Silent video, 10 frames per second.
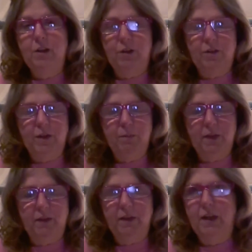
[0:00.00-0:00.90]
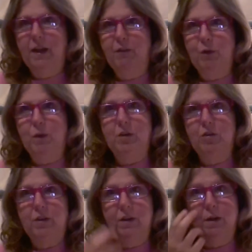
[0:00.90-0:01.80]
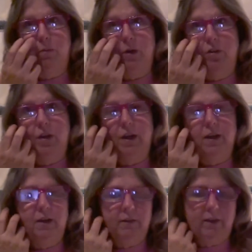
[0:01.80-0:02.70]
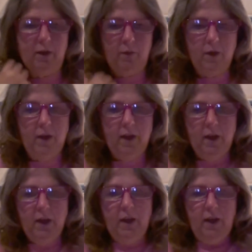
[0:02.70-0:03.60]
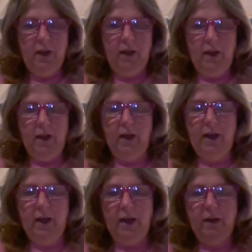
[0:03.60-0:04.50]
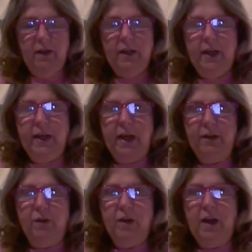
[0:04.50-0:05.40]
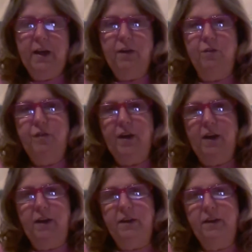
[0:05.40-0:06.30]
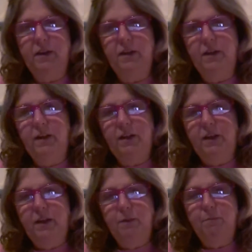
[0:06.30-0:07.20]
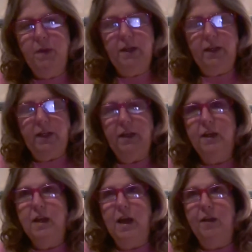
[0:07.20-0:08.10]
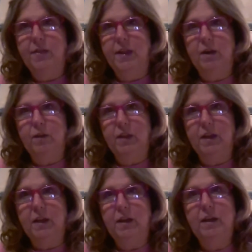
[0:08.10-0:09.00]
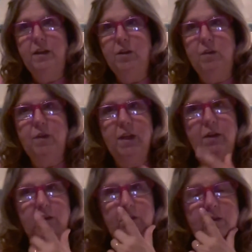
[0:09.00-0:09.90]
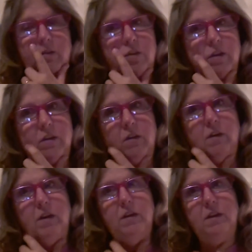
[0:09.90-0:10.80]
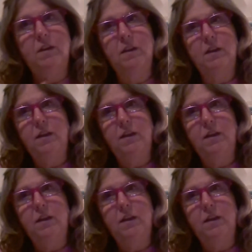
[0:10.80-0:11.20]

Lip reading: something that everyone should appreciate. So, and I don't find many out there that, knitters just aren't.